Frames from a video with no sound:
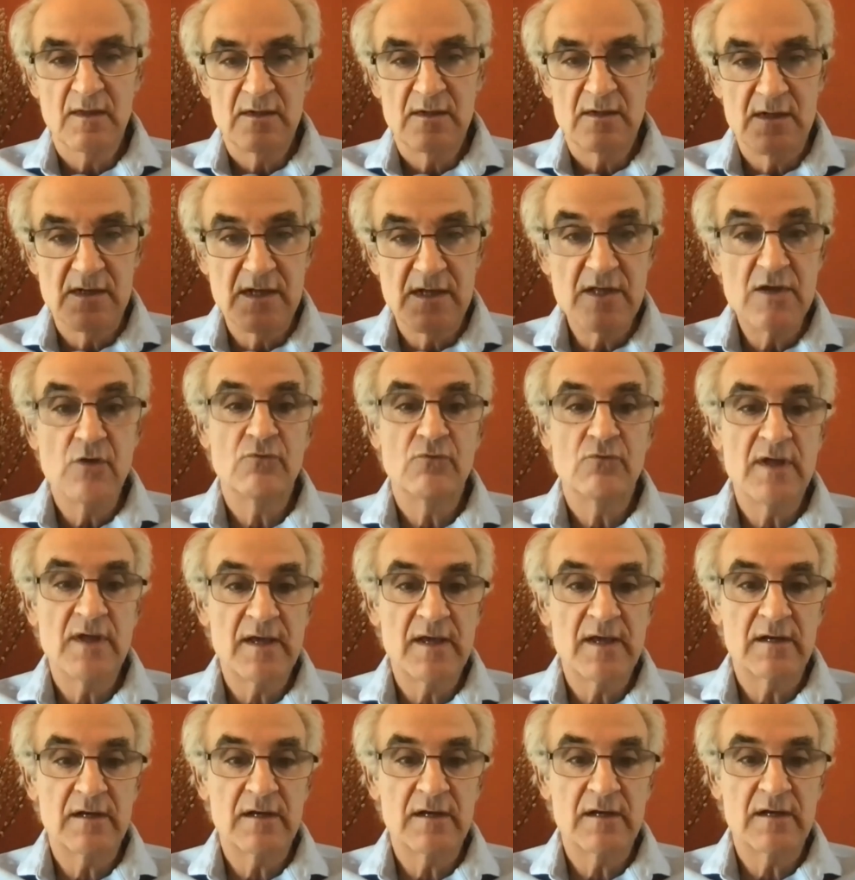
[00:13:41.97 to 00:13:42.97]

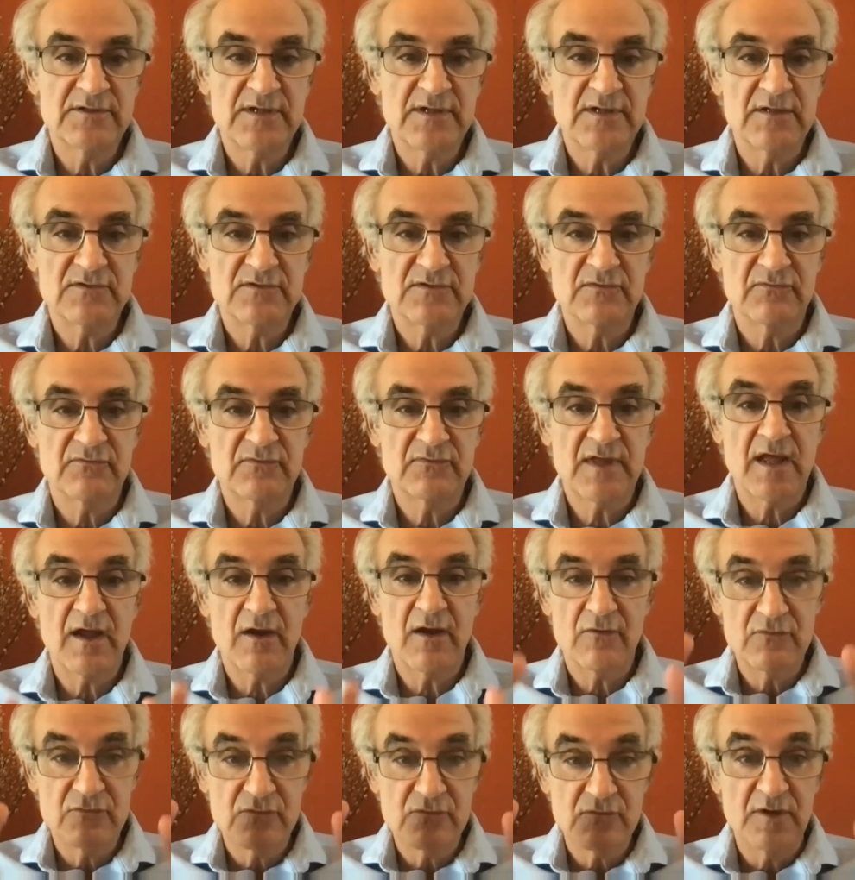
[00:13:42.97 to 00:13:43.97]
neonatal intensive
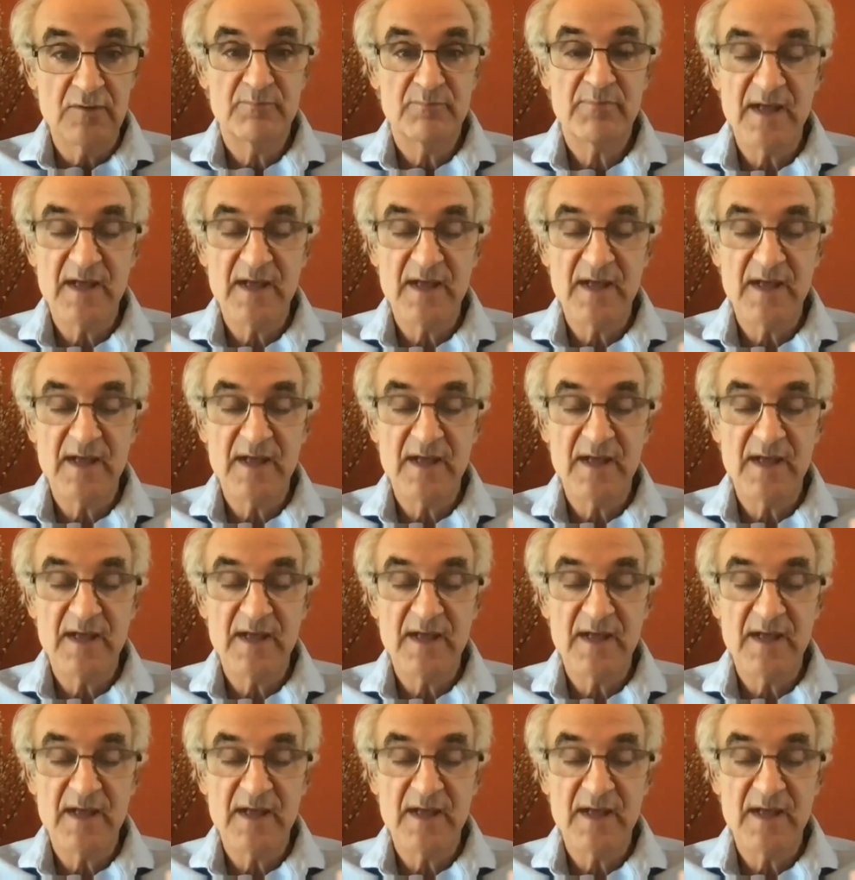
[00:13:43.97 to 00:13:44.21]
care unit